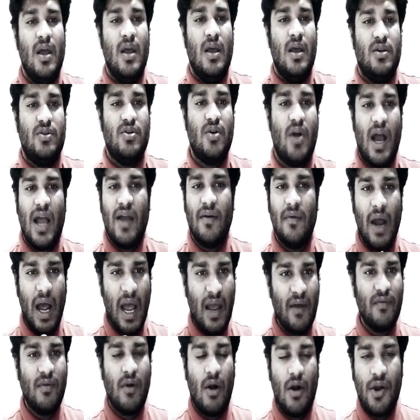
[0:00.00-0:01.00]
So I
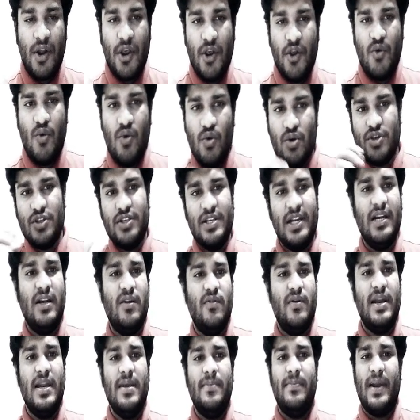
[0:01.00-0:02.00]
have not used it
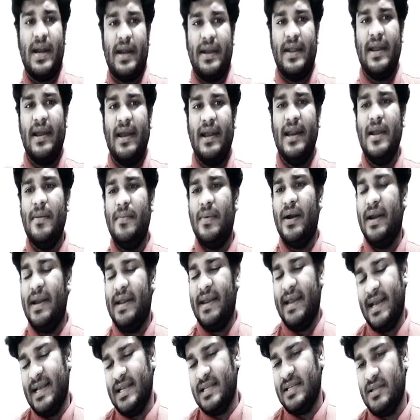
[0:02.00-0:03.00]
very practically, but
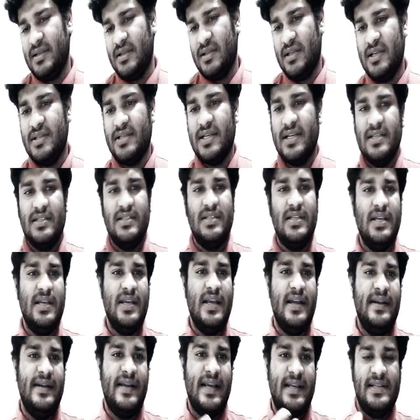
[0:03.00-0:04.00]
yes, this is the
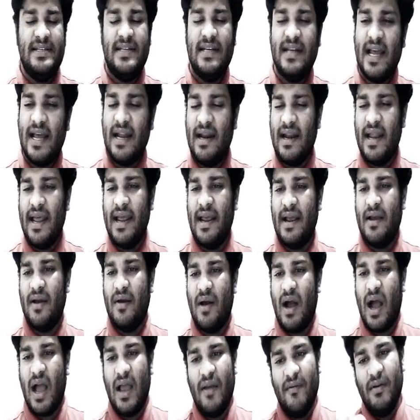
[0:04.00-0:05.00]
intention, and like
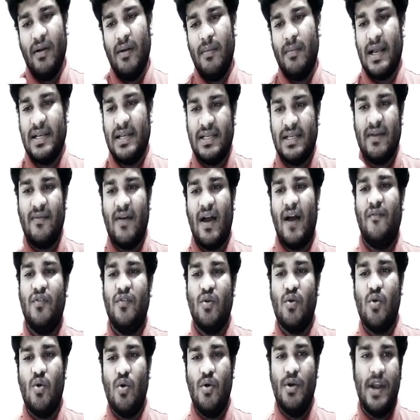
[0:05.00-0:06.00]
I will myself have
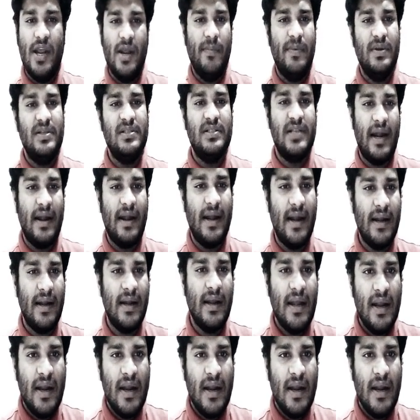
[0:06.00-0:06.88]
to go deep inside it.